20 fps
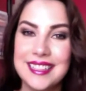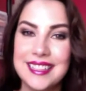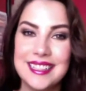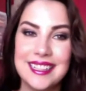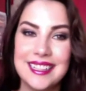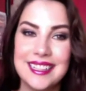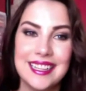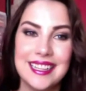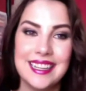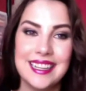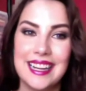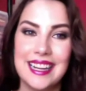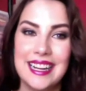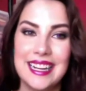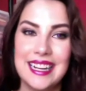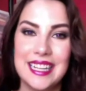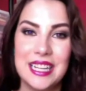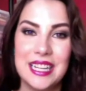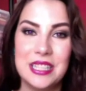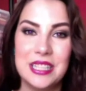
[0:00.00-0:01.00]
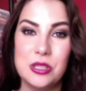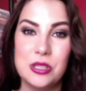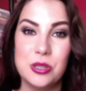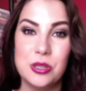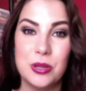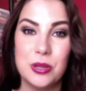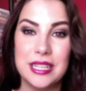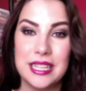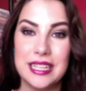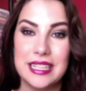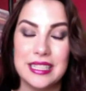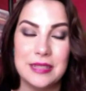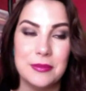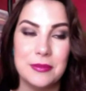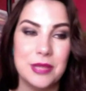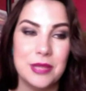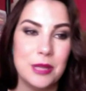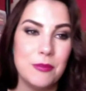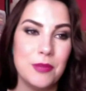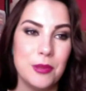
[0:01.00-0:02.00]
I enjoy getting to
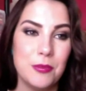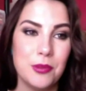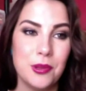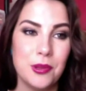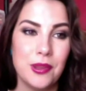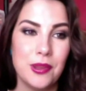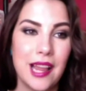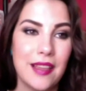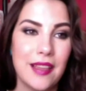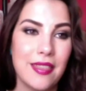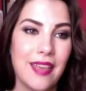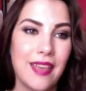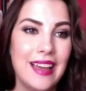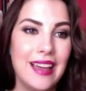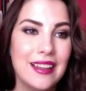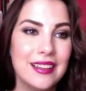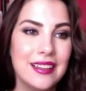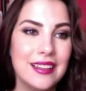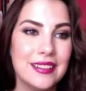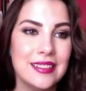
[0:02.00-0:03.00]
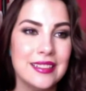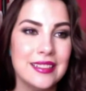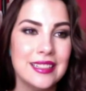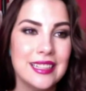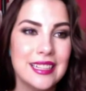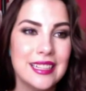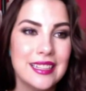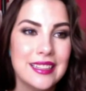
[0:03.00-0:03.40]
meet people like that, and